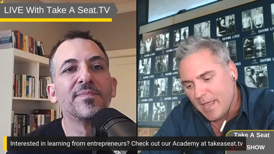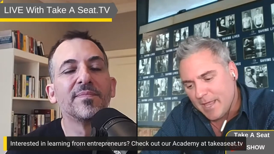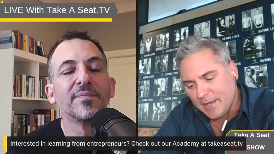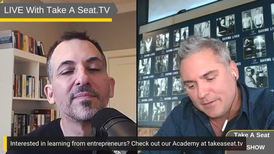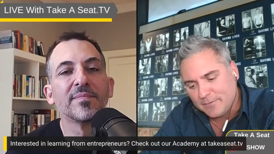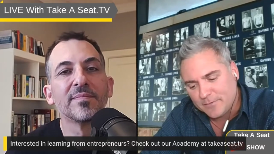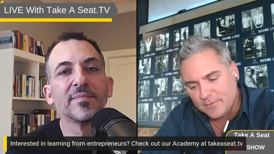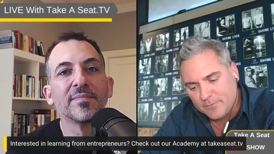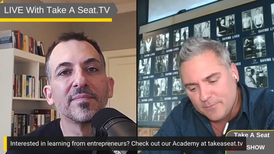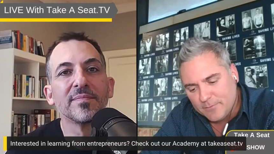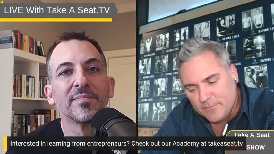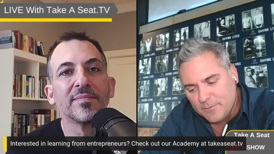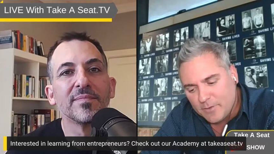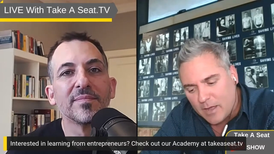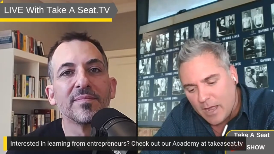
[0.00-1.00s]
Speaker 1: and
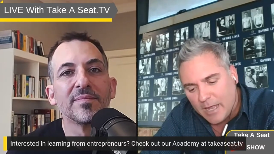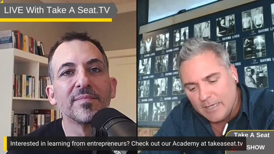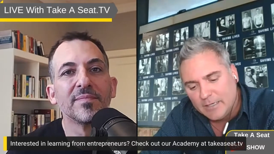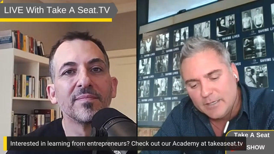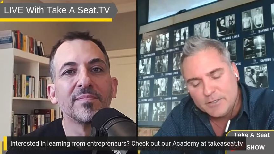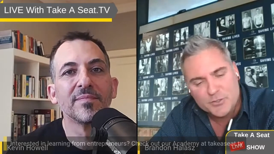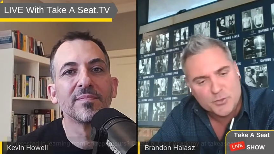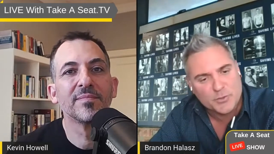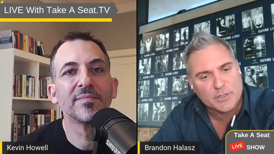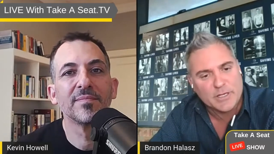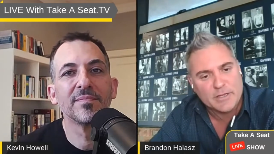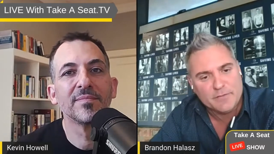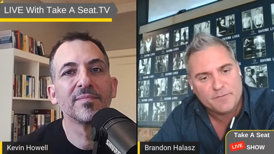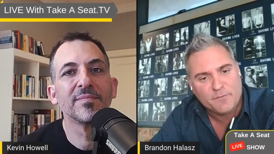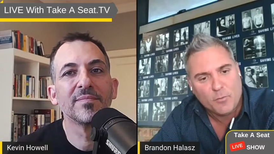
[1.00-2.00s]
I
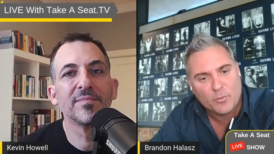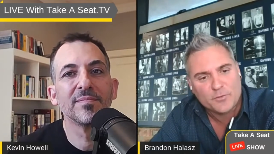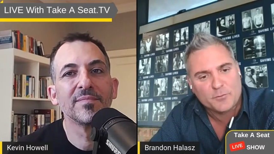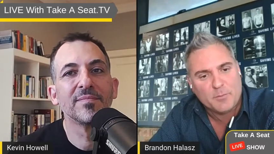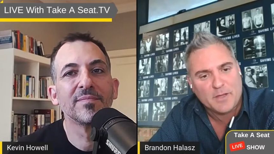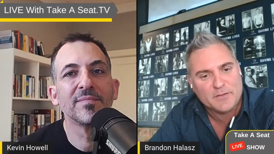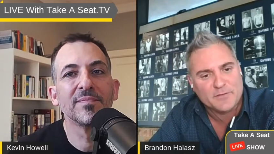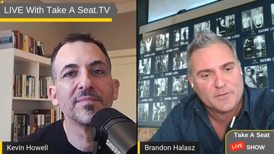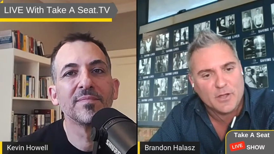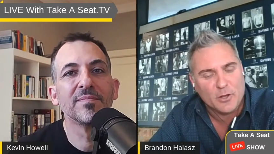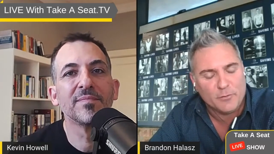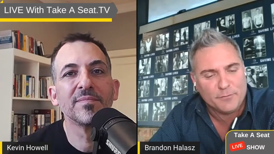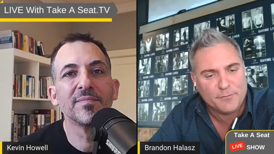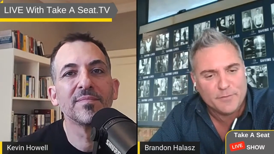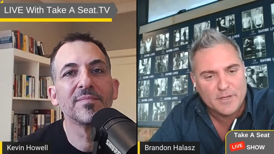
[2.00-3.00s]
literally forced
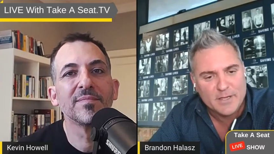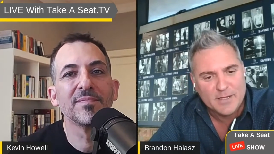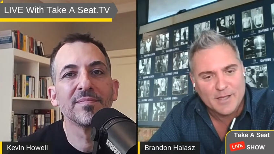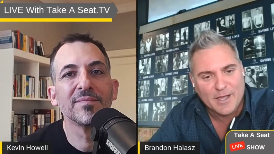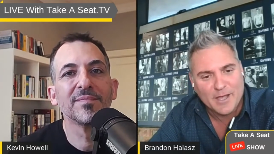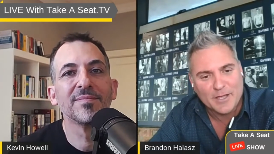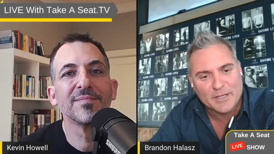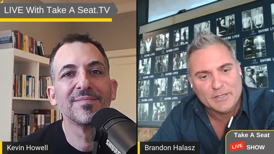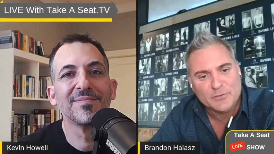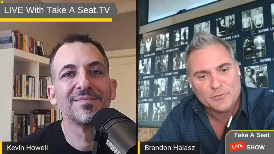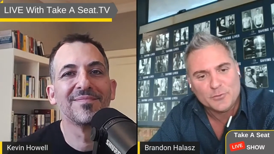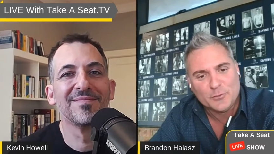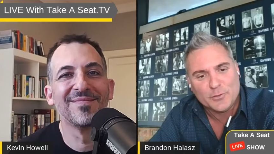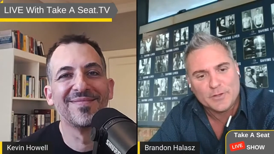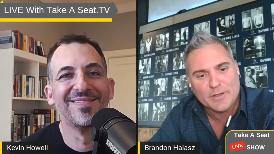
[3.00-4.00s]
myself uh,
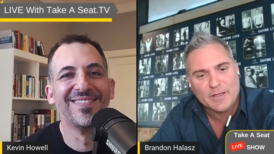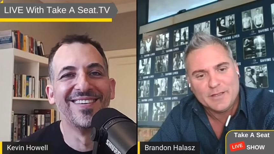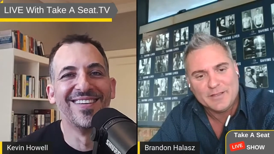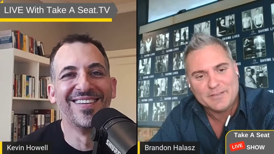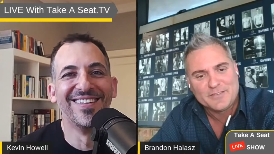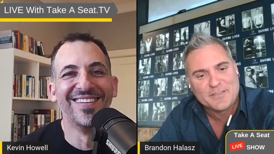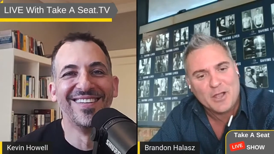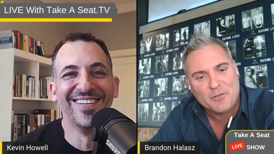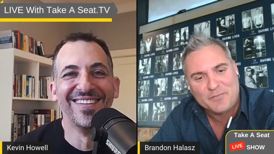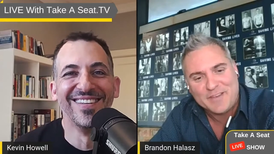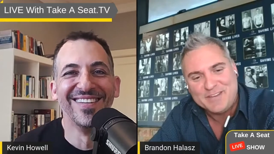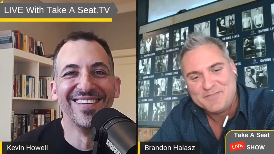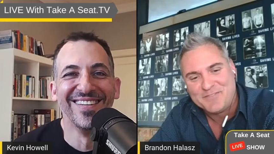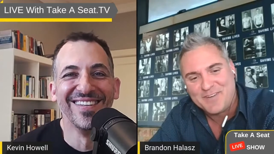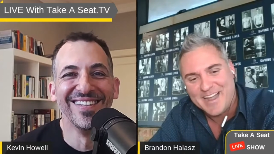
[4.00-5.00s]
into a, a self
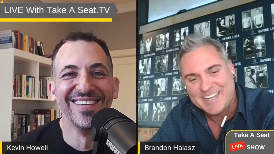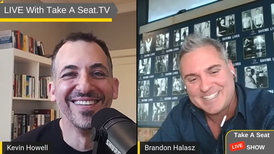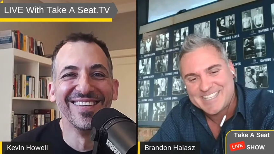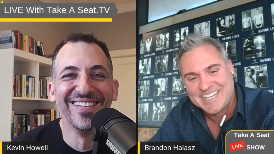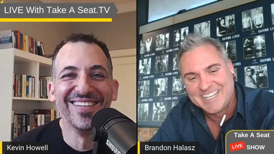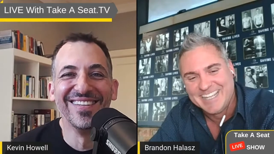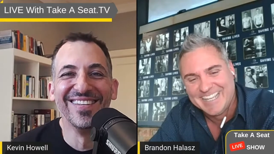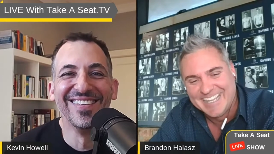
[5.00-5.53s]
invite